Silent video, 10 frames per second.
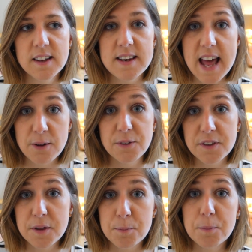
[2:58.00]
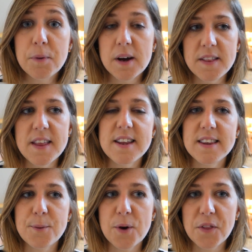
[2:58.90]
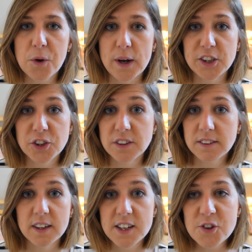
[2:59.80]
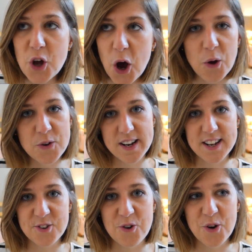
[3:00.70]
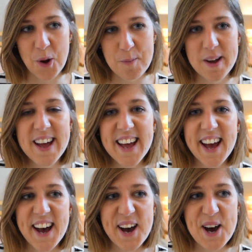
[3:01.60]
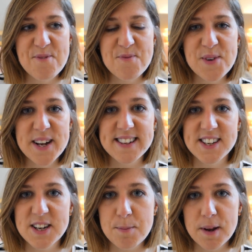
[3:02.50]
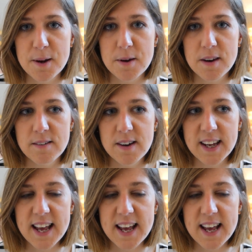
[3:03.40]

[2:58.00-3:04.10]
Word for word: nailed them, and then there were other questions that I totally screwed up, but it's actually been, I